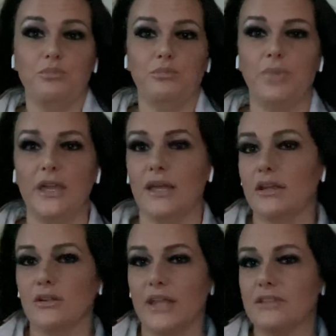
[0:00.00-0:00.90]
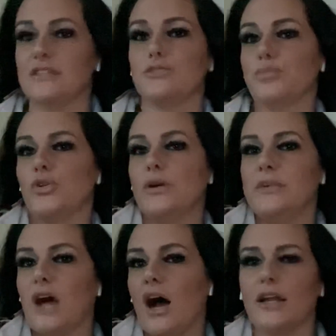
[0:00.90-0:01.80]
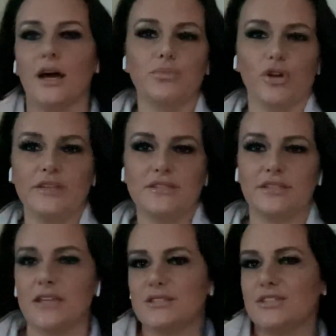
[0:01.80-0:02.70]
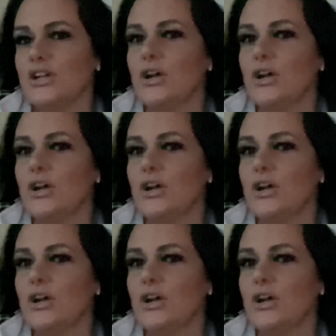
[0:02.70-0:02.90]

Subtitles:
being like this prima donna princess,